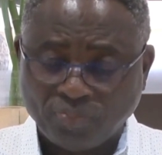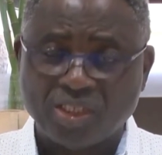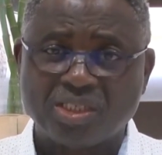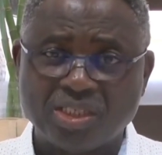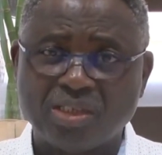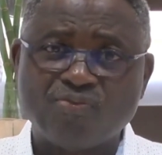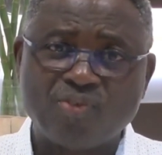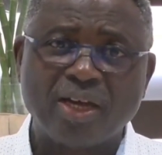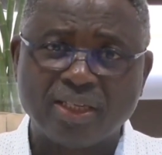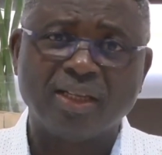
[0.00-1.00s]
this is the
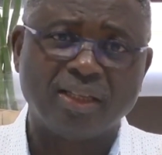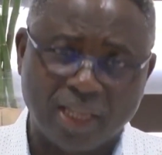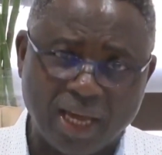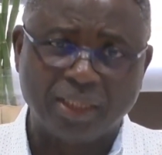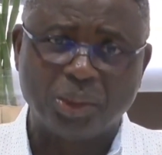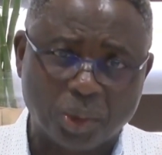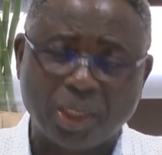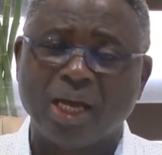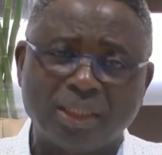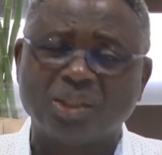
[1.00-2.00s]
final line. You
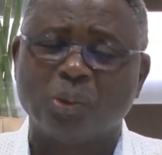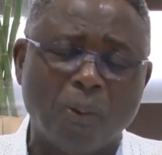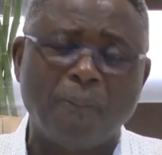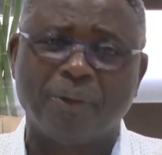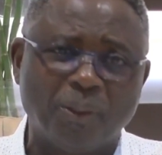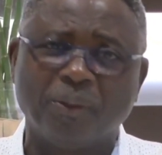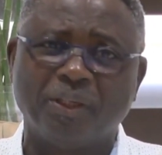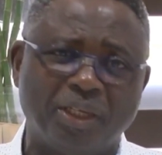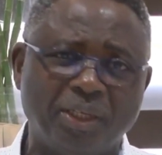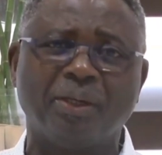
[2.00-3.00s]
can't go
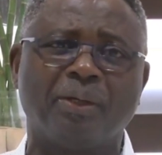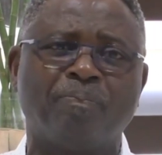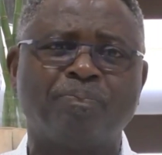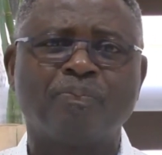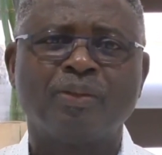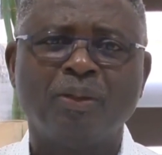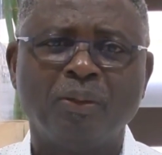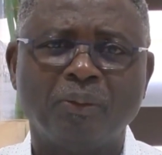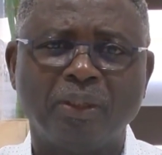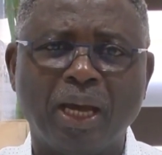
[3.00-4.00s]
beyond here.
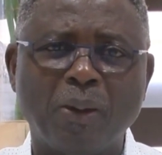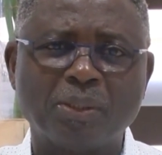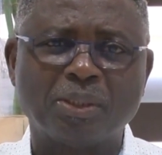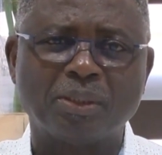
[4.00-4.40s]
When I was